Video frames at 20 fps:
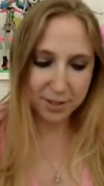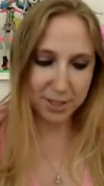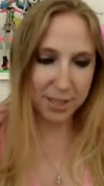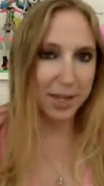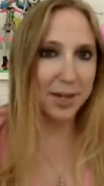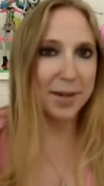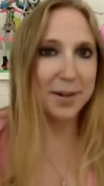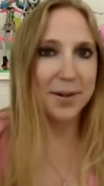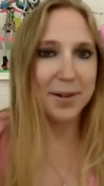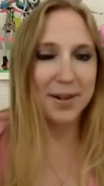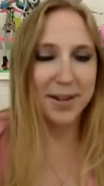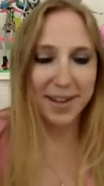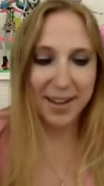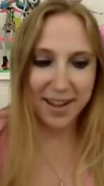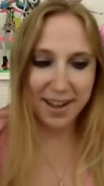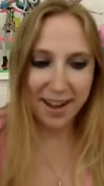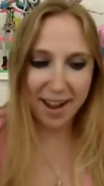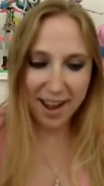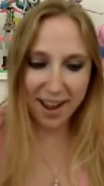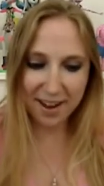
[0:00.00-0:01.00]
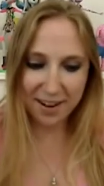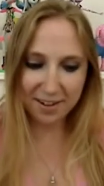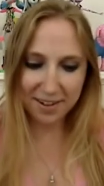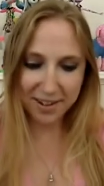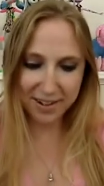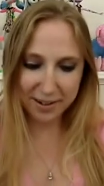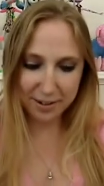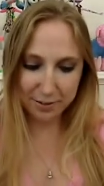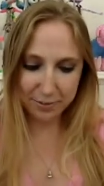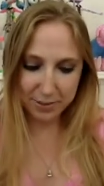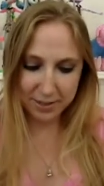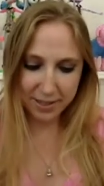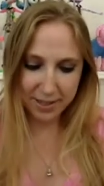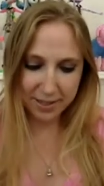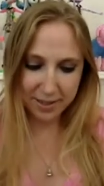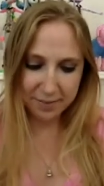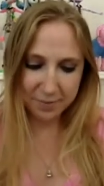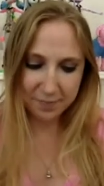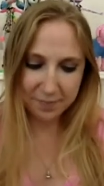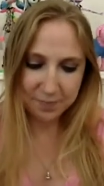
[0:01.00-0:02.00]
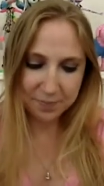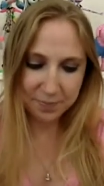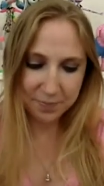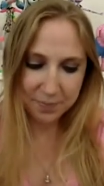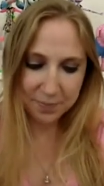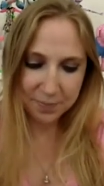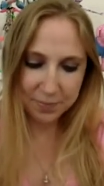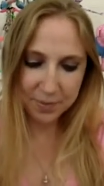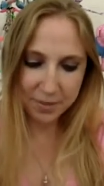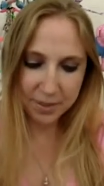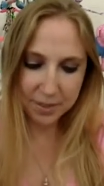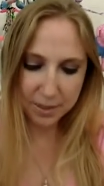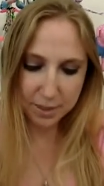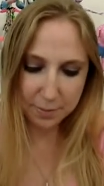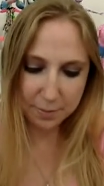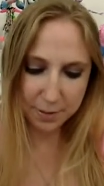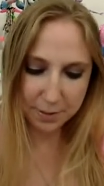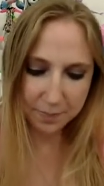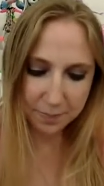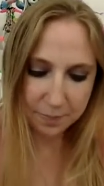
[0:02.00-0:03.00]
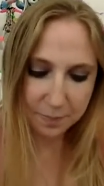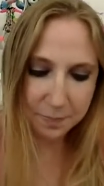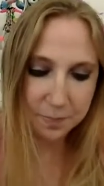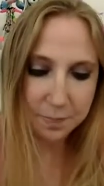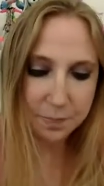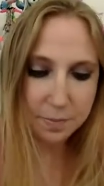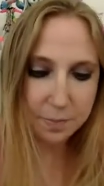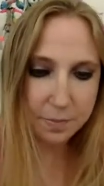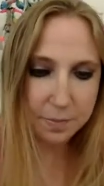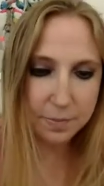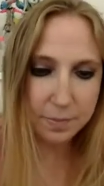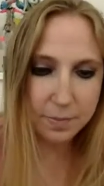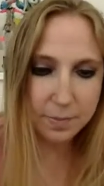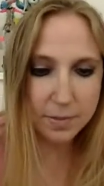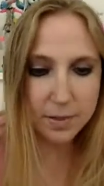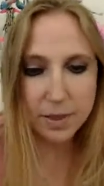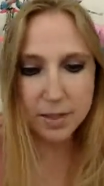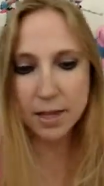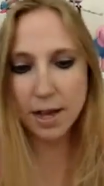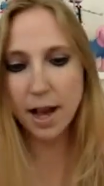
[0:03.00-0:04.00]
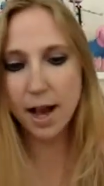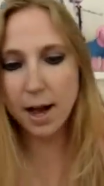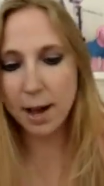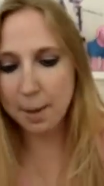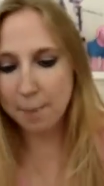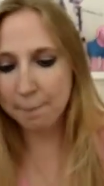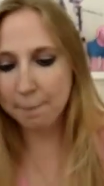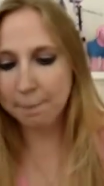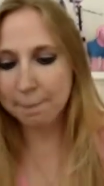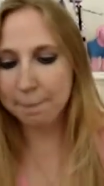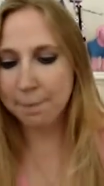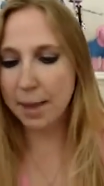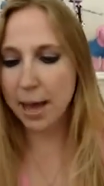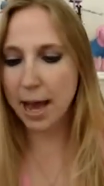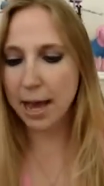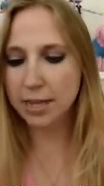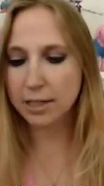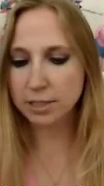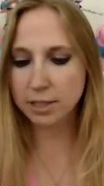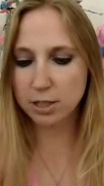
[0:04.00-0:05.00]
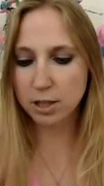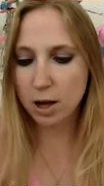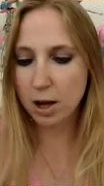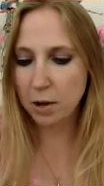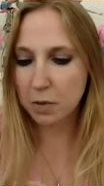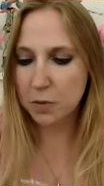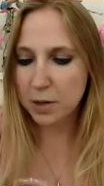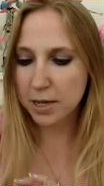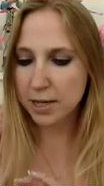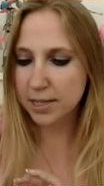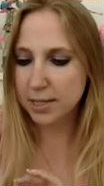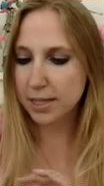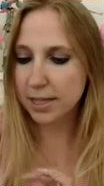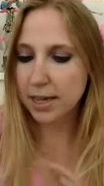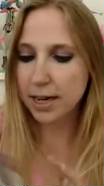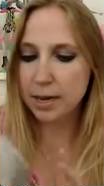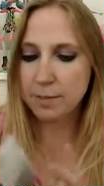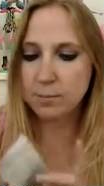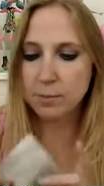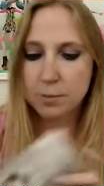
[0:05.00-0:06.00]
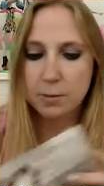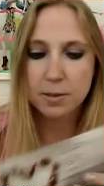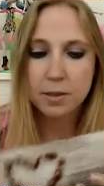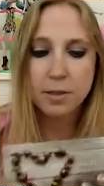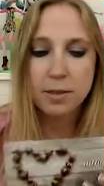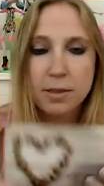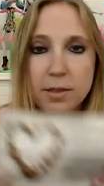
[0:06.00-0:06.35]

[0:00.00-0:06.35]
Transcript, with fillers: So I already know what's in this one. Um, as always, it comes with a